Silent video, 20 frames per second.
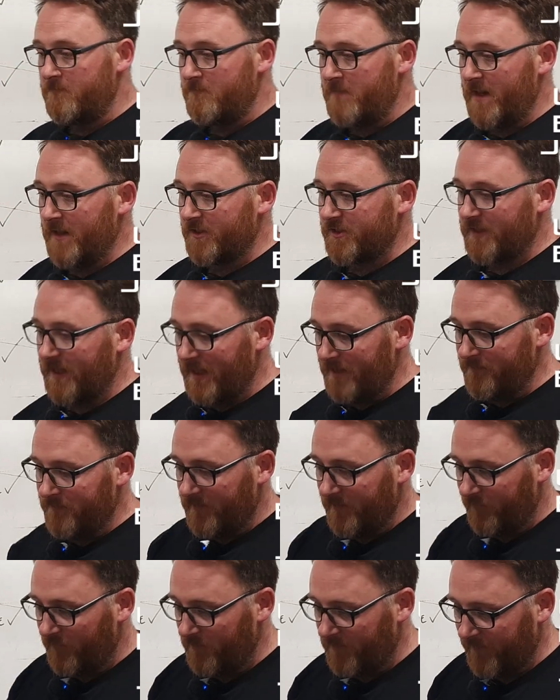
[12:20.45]
merch time.
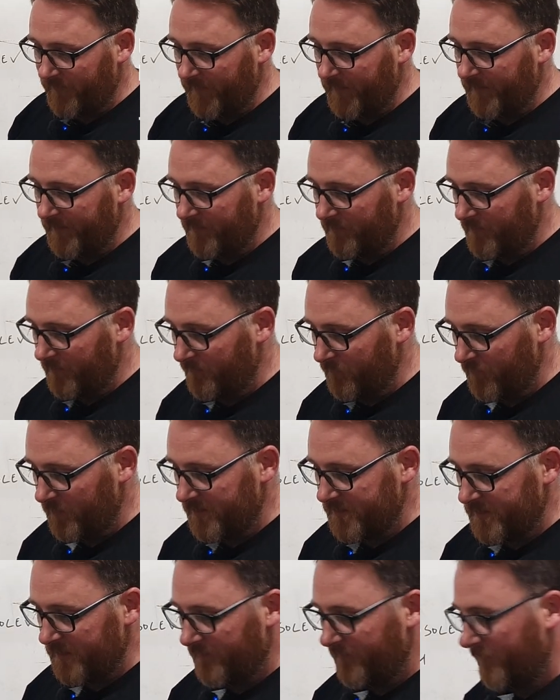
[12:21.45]
I've got my finger out, I'm
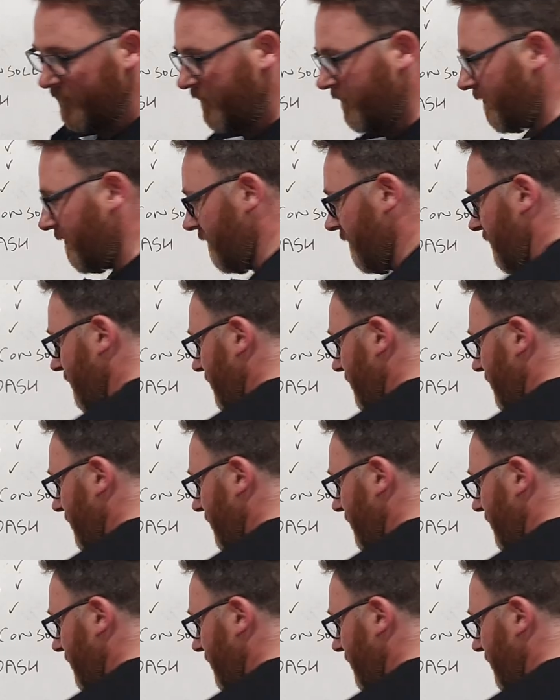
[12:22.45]
doing stuff, so